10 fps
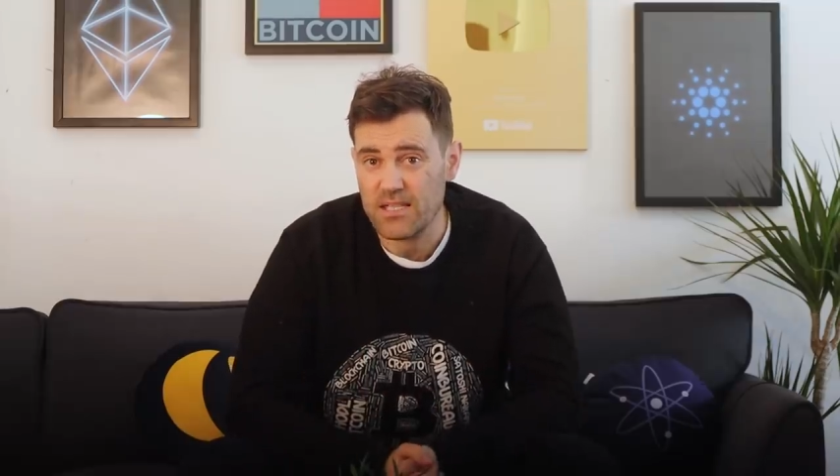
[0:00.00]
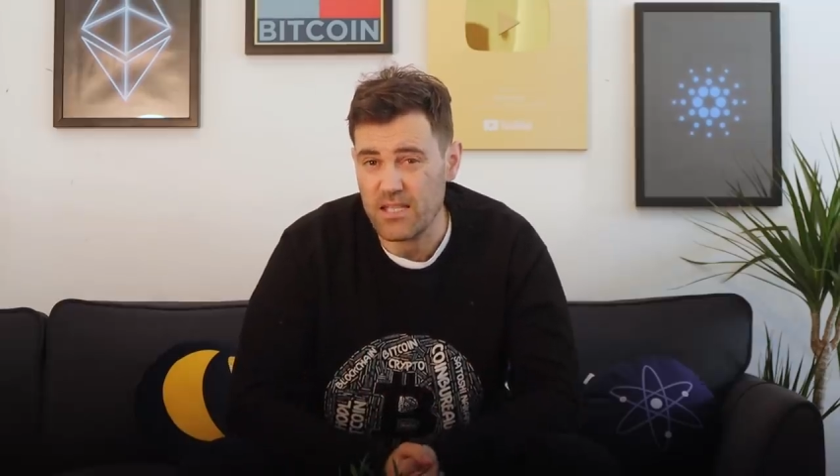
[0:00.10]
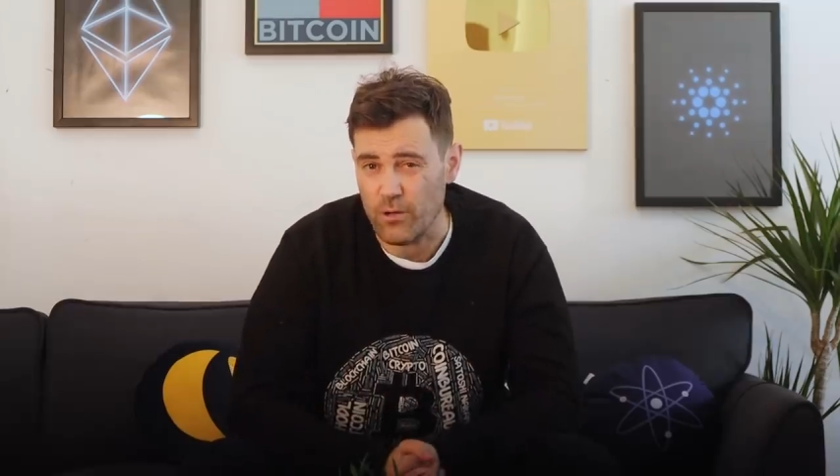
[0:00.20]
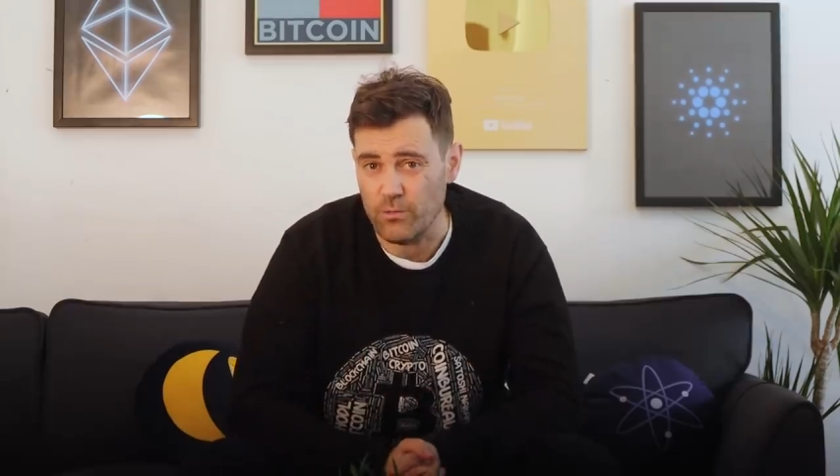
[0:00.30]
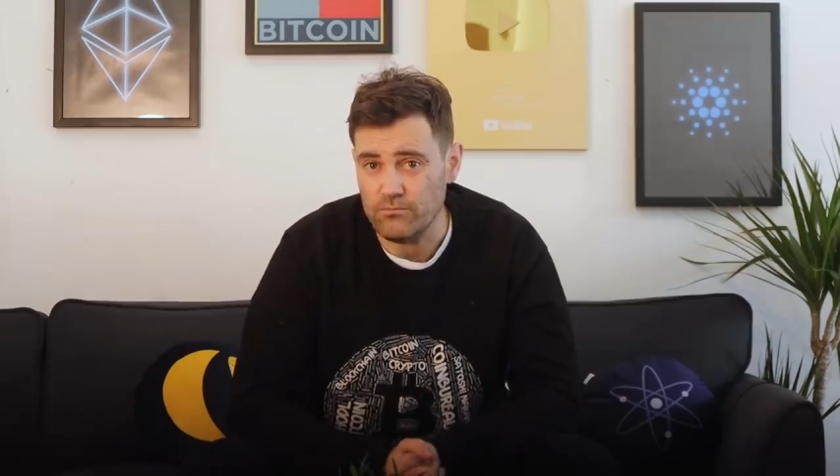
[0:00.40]

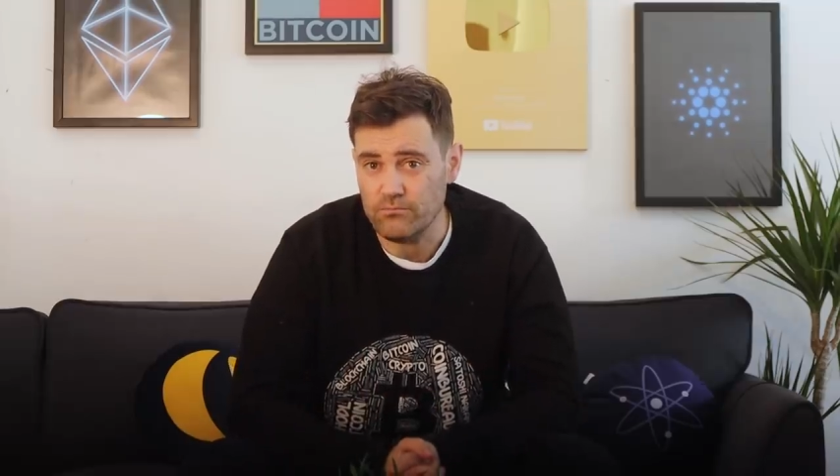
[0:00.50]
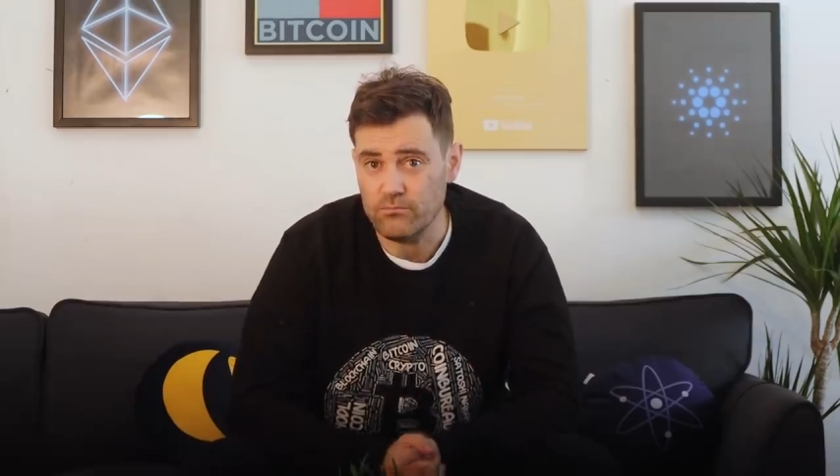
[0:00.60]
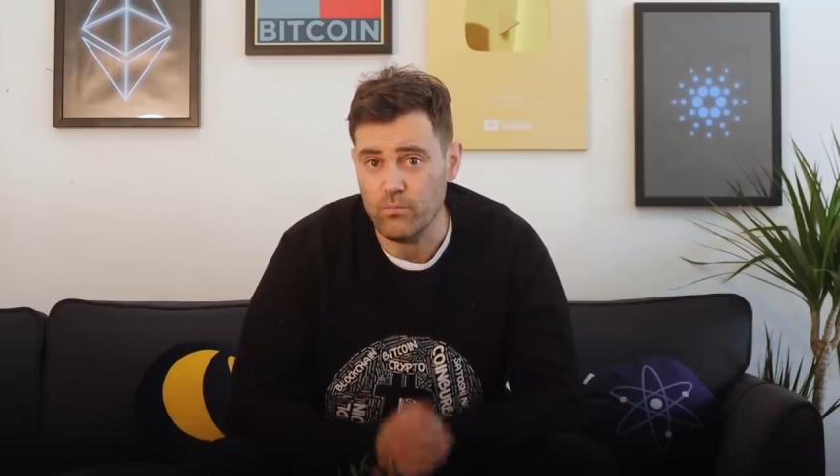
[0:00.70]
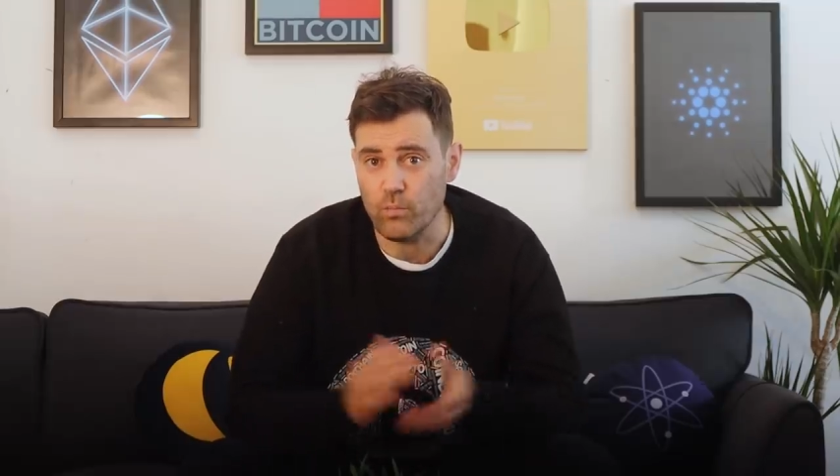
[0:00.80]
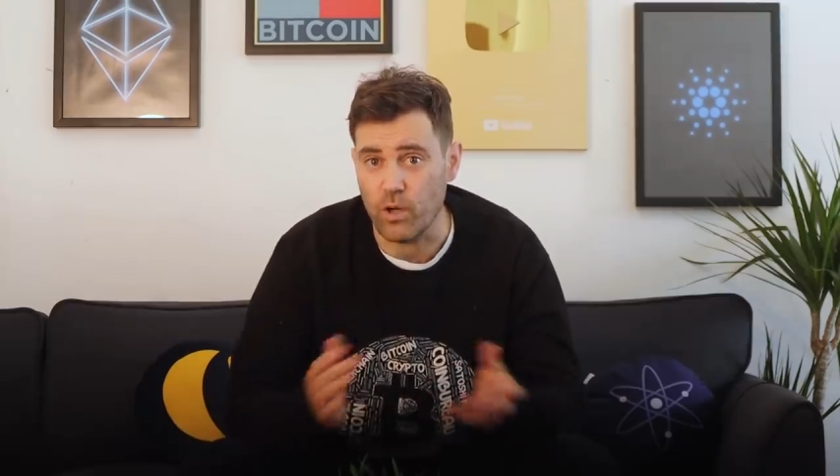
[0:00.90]
So,
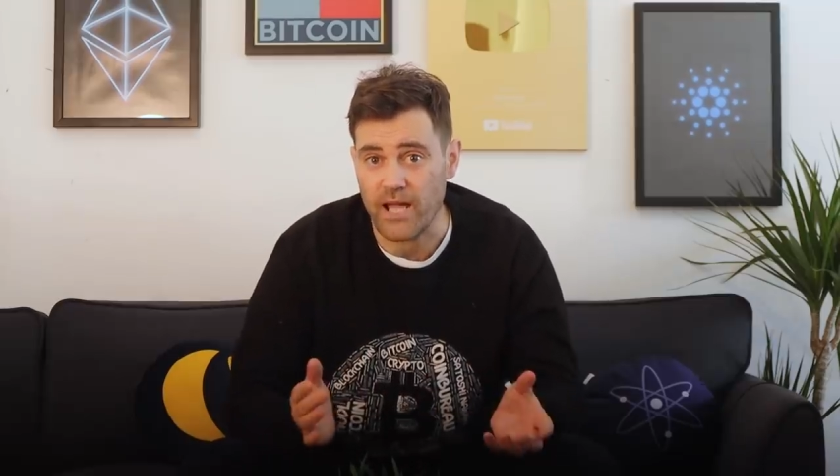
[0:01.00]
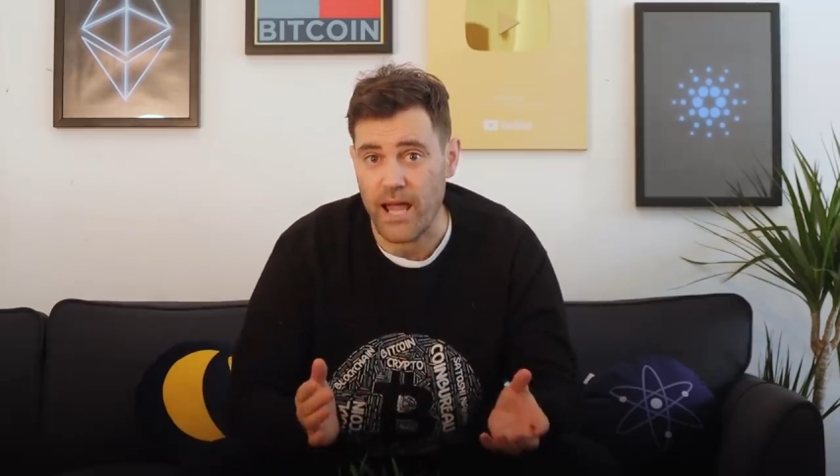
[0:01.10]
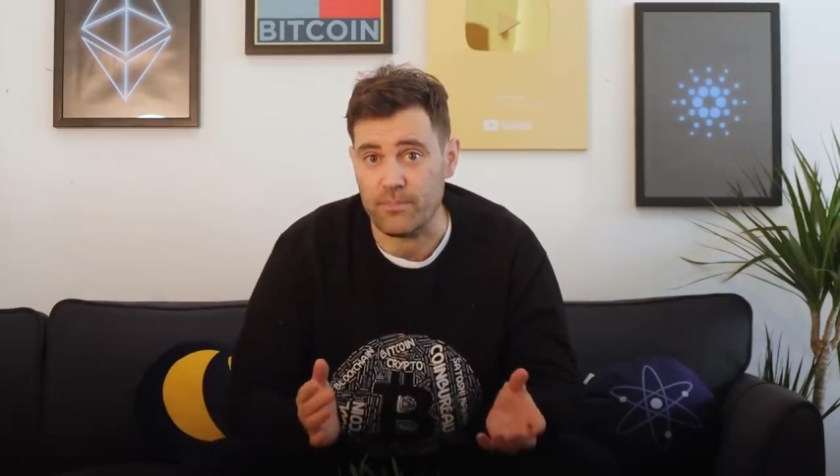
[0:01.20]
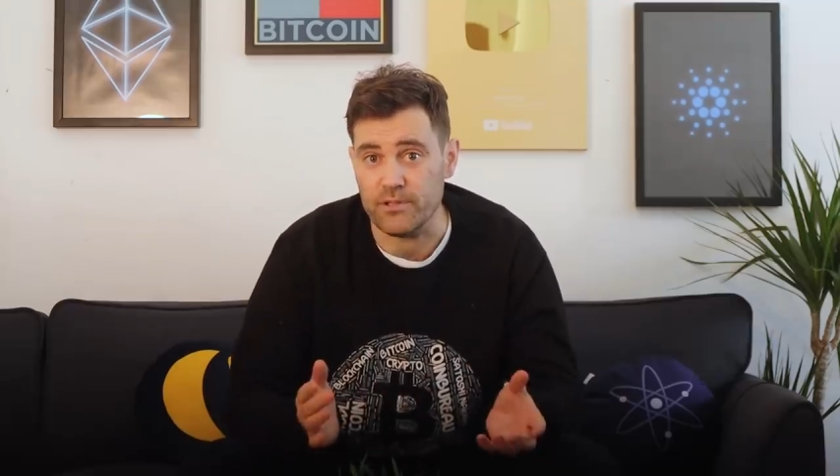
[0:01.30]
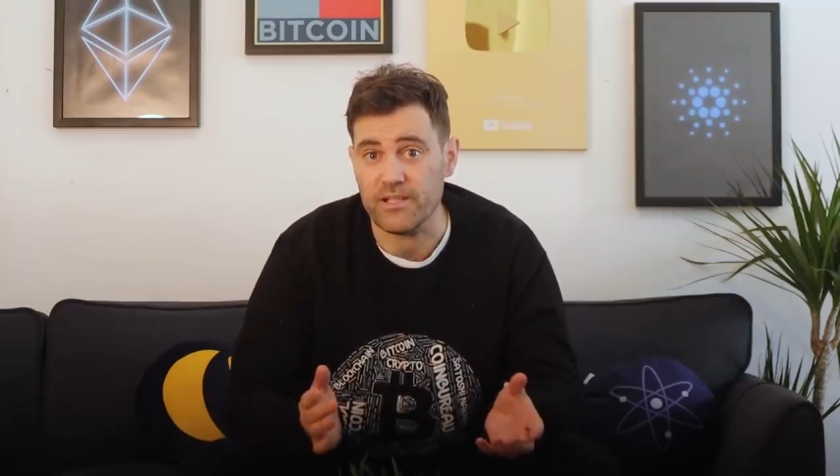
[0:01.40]
what
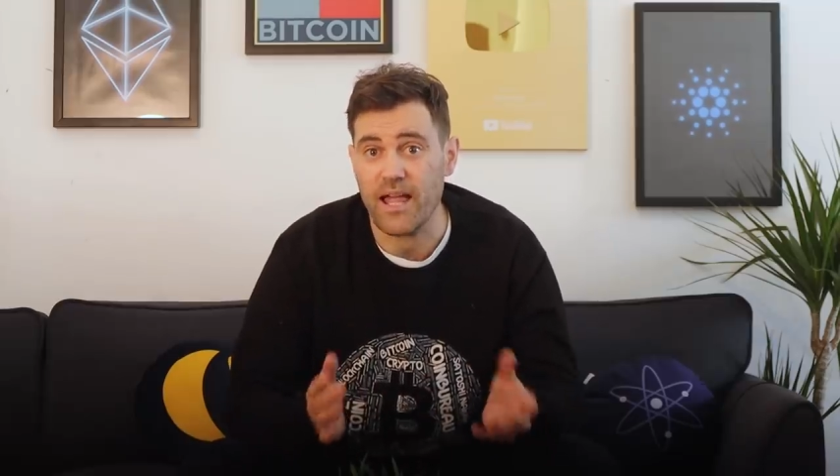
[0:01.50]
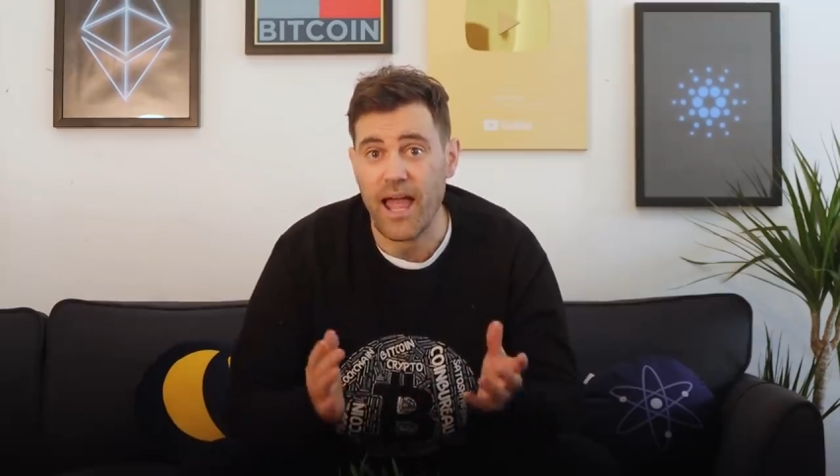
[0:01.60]
happened?